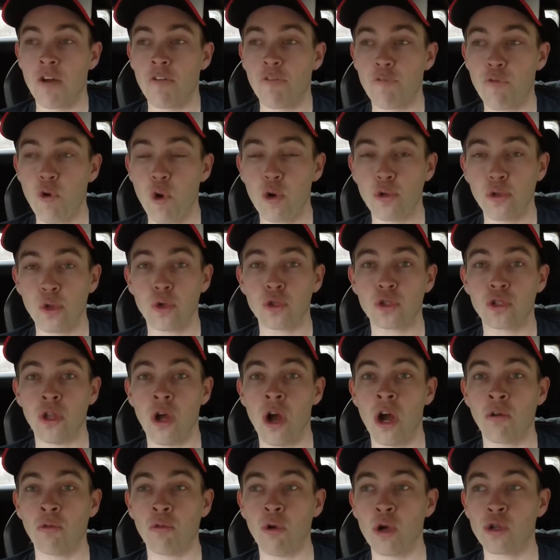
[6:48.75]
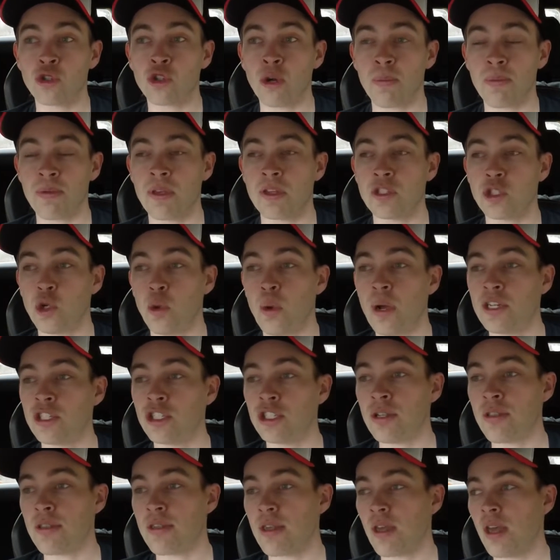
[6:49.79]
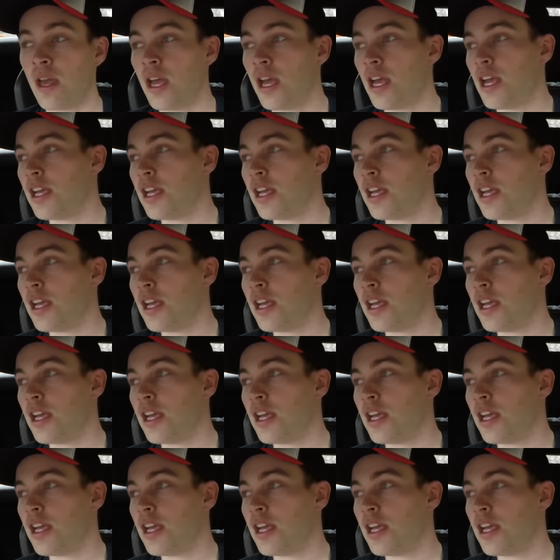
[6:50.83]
for those long road trip situations.